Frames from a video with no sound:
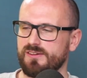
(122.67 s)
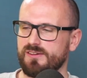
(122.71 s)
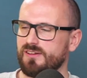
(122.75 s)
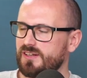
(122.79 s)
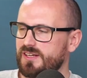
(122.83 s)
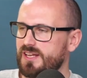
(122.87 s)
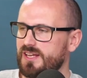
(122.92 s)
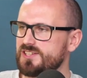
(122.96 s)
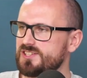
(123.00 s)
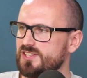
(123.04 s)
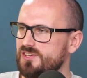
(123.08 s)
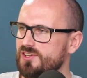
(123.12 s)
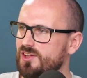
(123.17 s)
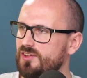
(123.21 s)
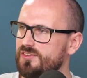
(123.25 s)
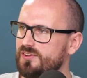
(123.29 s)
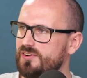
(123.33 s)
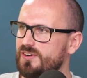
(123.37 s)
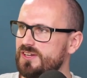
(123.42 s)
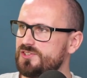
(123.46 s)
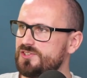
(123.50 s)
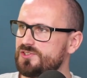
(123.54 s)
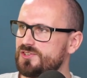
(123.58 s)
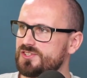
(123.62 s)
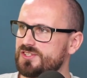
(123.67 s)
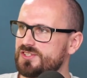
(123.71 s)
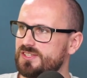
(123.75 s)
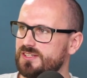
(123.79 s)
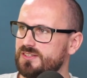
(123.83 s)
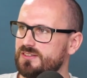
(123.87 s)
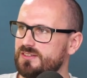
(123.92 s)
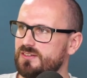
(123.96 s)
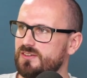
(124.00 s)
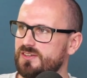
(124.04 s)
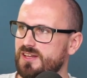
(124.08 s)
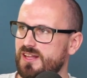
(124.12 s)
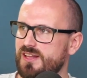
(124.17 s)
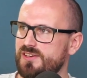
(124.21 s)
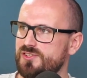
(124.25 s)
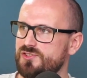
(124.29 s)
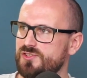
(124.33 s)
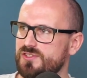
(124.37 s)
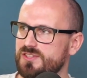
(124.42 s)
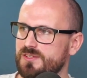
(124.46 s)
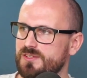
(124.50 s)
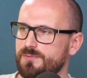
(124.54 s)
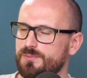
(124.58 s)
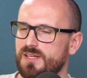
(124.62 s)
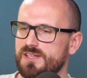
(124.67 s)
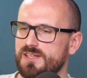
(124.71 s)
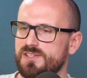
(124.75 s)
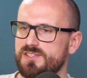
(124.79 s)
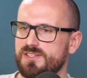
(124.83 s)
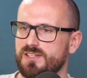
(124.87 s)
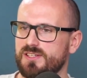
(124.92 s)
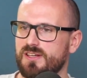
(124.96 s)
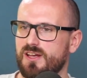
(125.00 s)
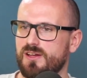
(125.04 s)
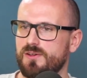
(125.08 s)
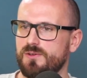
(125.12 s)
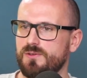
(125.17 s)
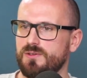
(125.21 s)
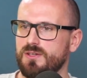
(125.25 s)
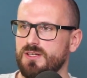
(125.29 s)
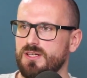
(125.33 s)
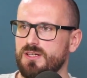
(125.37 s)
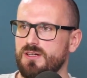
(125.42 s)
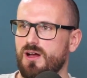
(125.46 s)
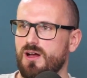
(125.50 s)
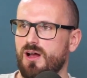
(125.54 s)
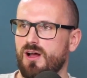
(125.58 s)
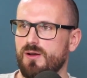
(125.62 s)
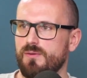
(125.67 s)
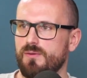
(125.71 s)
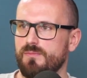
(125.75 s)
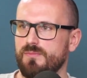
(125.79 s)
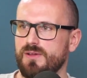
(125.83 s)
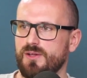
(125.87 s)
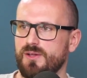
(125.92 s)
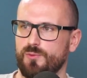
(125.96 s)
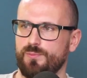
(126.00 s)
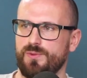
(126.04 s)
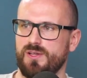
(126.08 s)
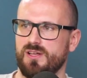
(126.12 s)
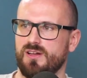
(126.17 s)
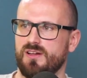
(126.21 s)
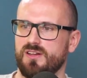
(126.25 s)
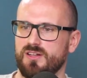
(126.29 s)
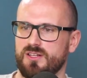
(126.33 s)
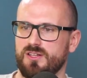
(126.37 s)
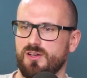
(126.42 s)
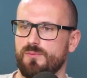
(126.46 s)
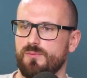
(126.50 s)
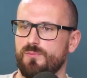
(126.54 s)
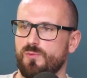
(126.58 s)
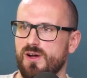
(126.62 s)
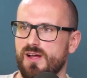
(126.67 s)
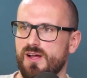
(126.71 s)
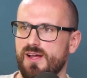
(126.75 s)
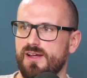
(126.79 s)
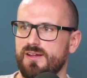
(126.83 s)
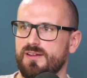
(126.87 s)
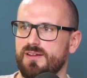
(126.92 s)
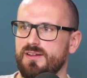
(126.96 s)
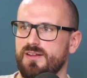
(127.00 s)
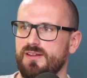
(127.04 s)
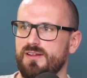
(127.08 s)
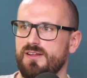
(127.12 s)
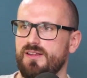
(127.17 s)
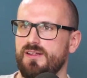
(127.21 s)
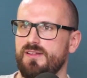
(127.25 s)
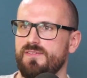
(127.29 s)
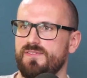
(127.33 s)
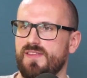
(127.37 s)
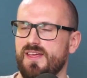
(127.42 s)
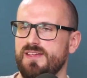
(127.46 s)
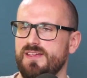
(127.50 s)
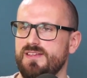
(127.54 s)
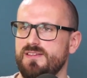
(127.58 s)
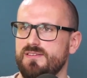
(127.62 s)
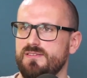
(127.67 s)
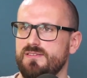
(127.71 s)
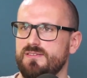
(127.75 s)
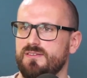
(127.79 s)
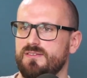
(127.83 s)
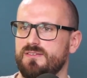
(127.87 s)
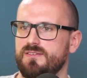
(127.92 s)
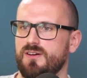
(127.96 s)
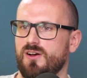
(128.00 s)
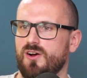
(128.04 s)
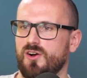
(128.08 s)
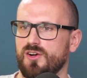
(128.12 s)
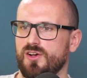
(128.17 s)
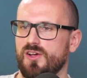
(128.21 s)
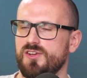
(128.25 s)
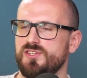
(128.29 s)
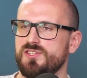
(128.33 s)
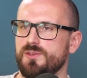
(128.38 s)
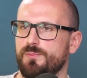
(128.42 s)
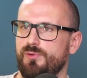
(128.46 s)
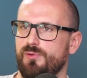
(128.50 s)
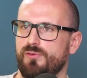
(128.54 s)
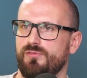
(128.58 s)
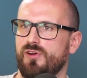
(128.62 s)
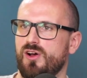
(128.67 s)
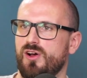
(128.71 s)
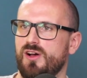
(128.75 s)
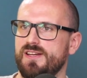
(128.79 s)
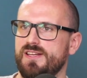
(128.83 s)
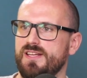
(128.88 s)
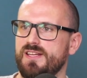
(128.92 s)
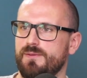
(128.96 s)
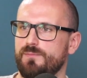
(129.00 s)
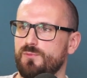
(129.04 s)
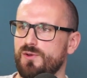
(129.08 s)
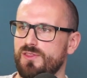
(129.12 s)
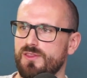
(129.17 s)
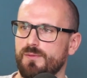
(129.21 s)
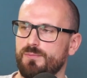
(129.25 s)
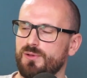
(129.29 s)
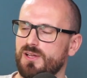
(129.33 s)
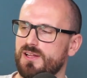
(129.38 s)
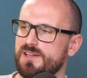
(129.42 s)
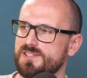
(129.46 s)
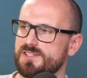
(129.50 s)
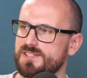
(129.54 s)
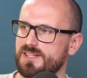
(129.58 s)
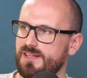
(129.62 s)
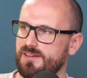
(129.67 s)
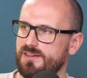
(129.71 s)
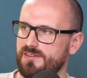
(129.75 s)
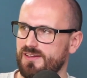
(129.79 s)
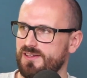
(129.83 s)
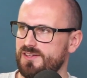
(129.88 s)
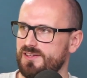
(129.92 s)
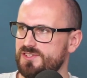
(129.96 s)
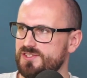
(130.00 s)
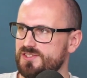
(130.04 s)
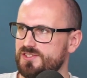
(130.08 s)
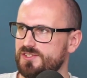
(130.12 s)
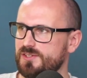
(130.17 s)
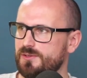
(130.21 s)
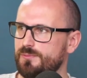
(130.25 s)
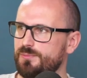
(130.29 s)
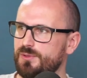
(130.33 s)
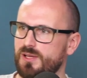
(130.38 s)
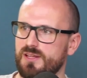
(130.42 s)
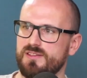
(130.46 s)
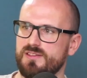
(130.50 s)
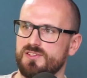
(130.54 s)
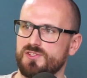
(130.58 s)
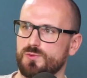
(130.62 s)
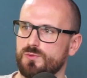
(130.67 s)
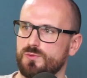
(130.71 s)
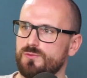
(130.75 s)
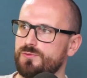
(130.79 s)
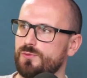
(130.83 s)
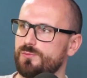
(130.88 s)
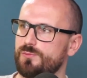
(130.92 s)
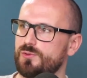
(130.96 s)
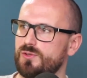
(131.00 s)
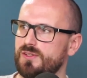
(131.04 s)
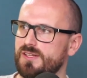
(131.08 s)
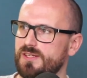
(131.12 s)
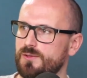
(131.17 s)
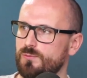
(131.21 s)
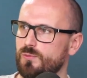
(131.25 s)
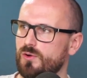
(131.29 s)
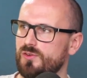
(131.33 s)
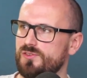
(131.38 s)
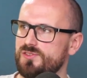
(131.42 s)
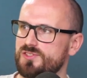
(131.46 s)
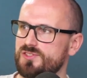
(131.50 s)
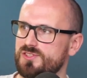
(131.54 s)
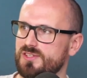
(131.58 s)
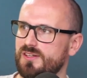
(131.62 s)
I guess, an interesting place to go. He'll be at a club where they are going to provide him with the players that he needs to play the sort of football that he wants.